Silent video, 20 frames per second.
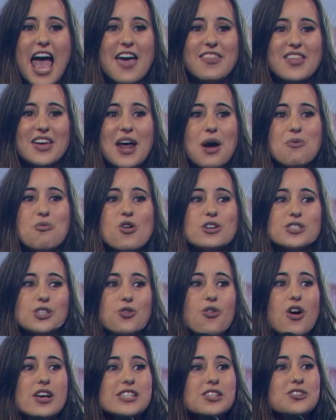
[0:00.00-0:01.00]
And then I walked
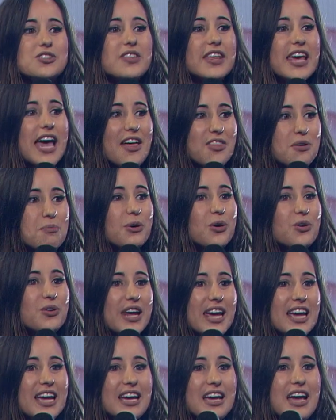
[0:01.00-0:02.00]
across into the other
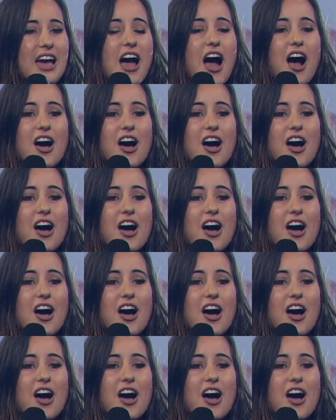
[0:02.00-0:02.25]
building